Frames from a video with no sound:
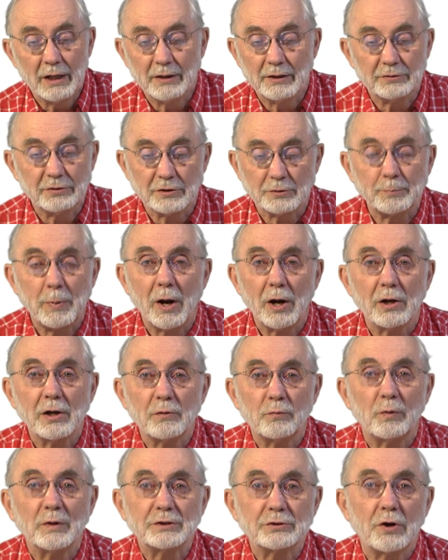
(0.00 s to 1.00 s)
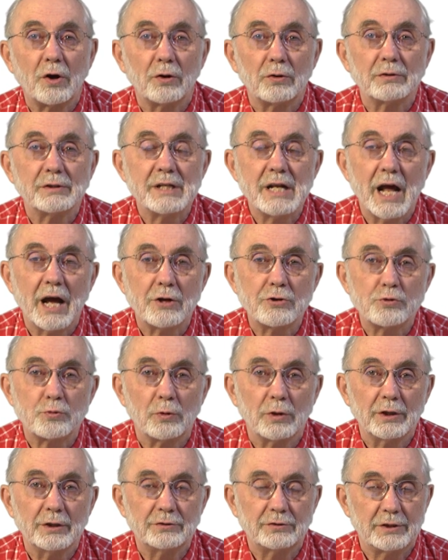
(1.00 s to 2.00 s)
This is part of what's called
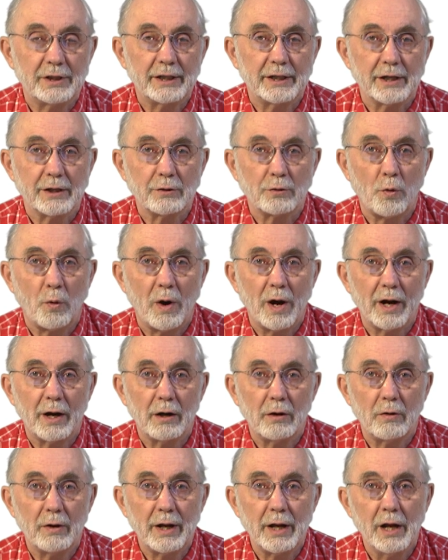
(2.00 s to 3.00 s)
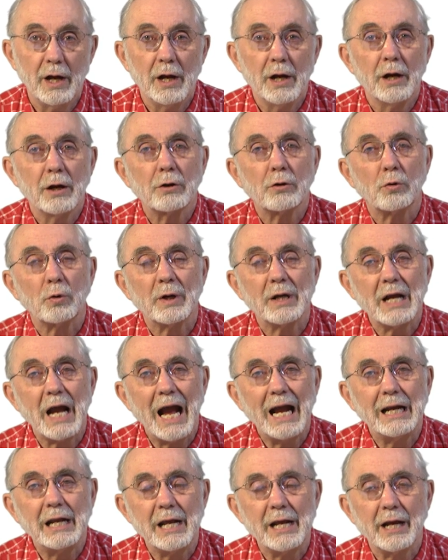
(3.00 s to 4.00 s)
naturalistic inquiry,
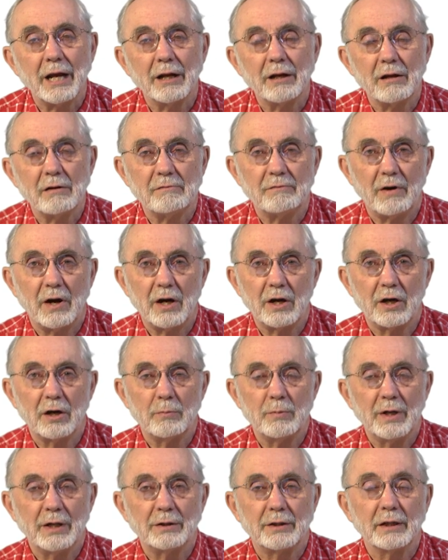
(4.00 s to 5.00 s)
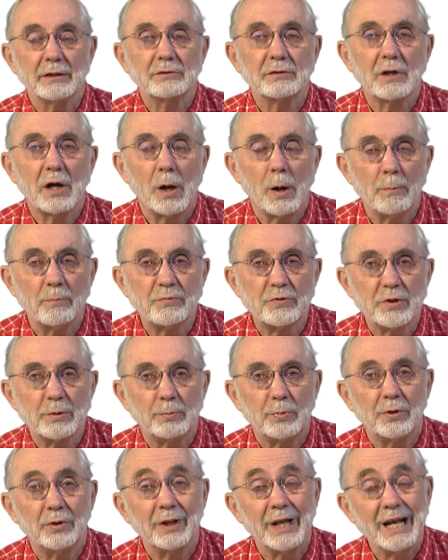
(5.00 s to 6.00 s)
creating an environment that's
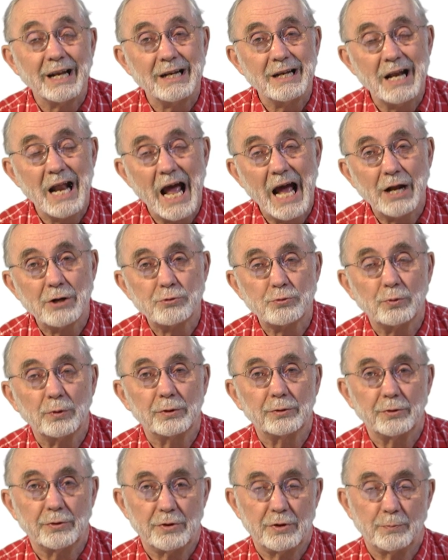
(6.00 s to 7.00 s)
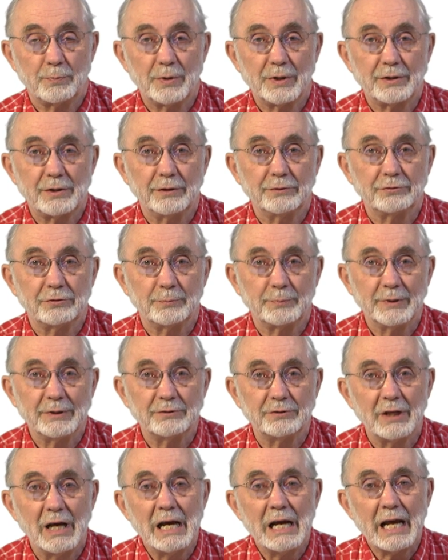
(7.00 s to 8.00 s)
comfortable and natural to the
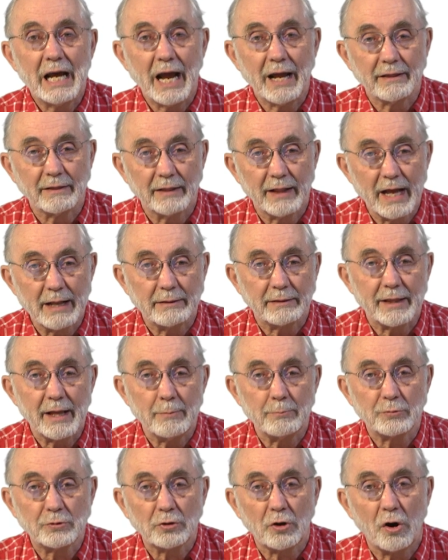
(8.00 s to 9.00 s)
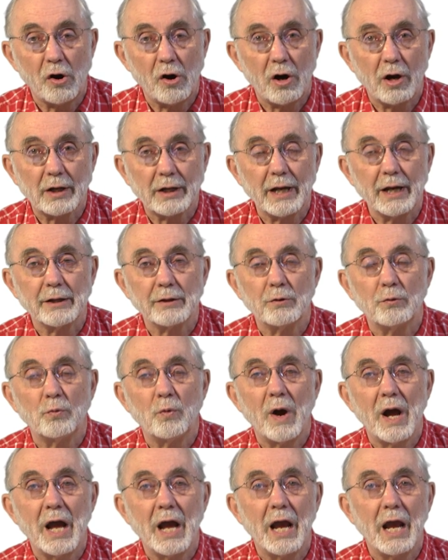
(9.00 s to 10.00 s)
participants and let them talk in a
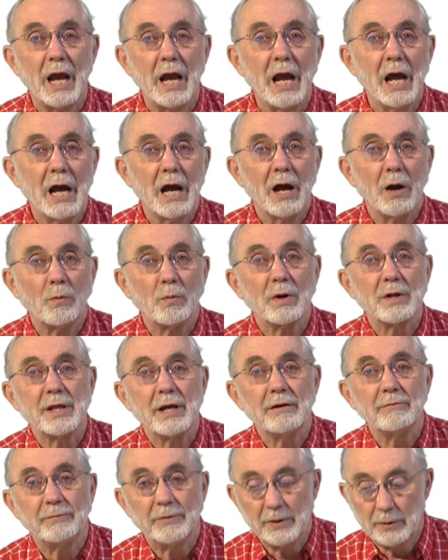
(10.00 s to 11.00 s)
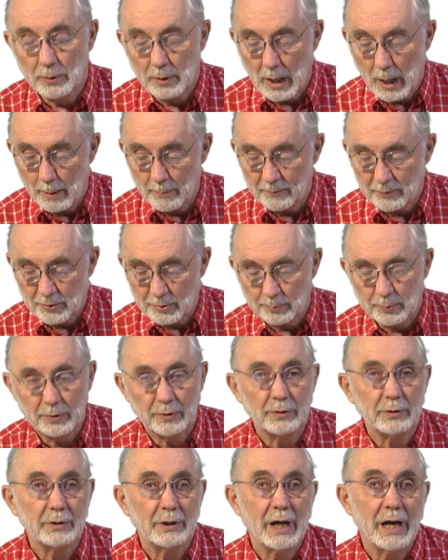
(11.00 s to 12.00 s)
way where they feel
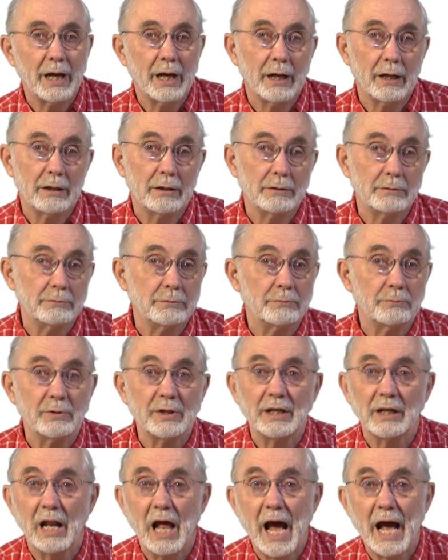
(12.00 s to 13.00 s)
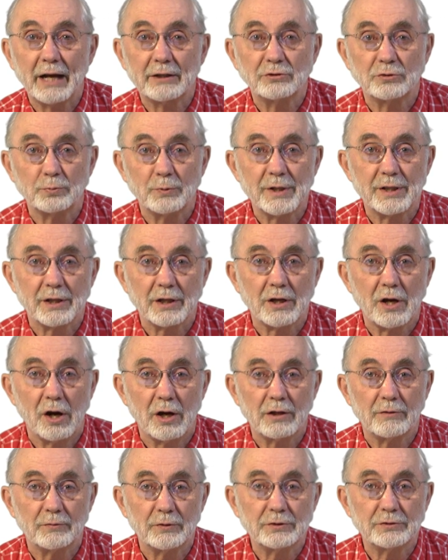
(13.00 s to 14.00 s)
comfortable and relaxed with the
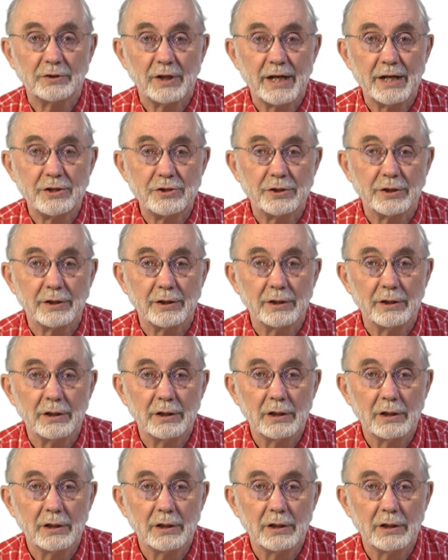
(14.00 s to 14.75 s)
conversation.